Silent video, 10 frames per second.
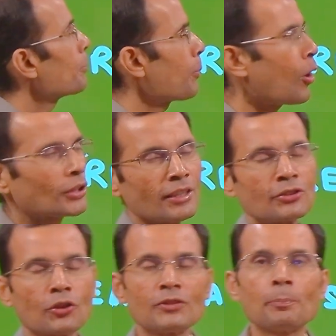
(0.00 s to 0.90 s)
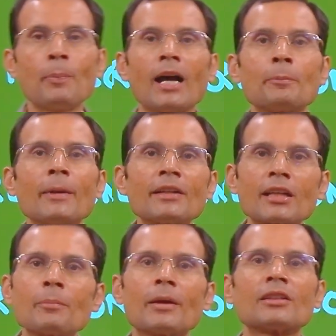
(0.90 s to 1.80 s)
importance of the
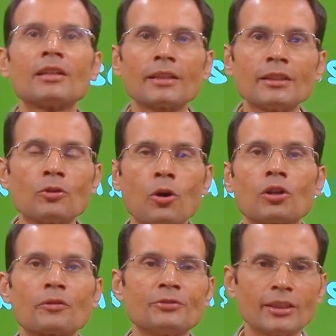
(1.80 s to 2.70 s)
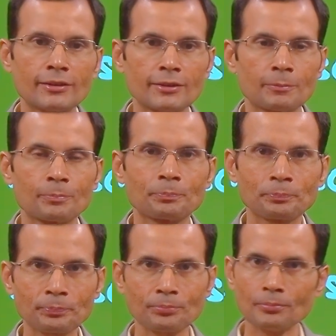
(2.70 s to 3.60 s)
palpatory method in all of this.
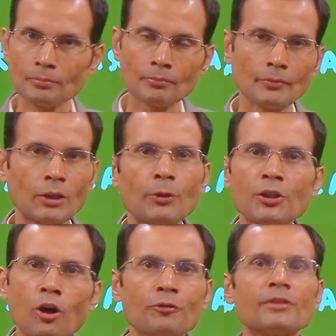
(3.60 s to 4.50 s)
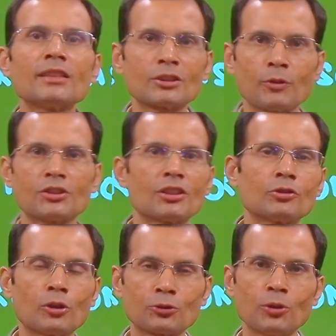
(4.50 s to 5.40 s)
Very often this question
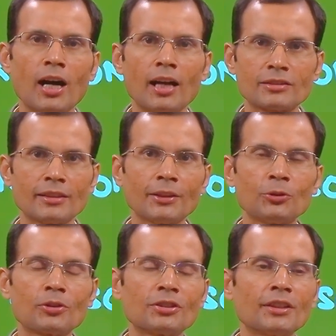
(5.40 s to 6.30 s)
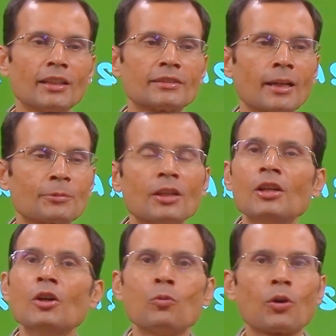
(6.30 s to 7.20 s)
is also asked in the university exams.
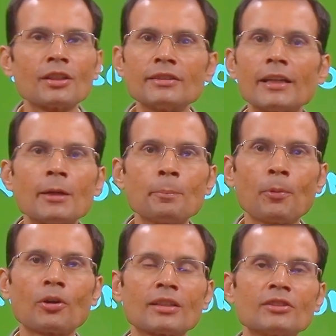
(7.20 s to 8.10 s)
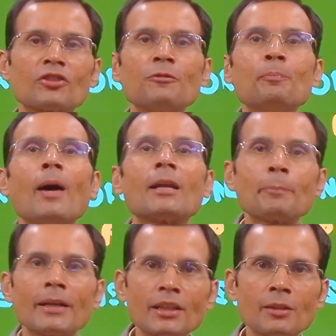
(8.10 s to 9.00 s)
What is the importance of
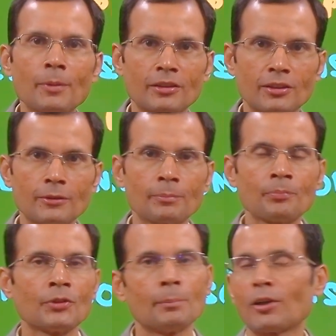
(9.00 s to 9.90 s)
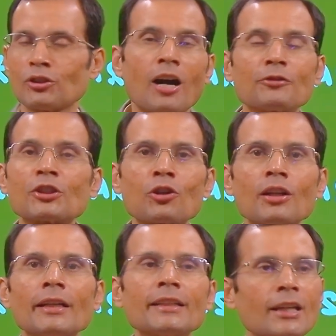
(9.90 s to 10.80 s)
palpatory method? Because after
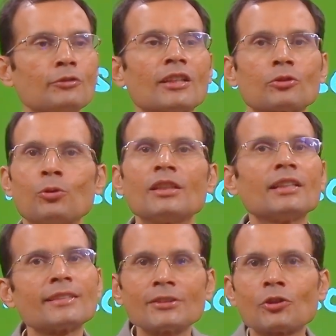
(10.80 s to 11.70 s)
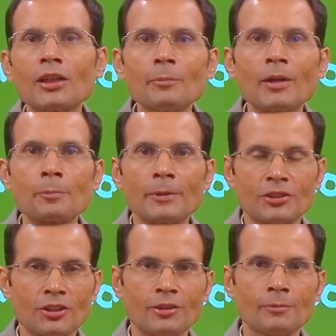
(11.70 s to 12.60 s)
all, it gives us only the systolic blood
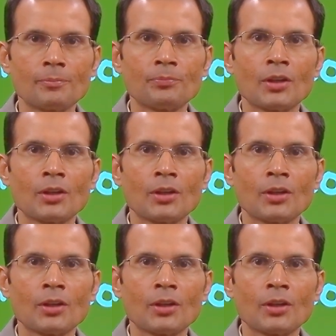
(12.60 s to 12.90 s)
pressure,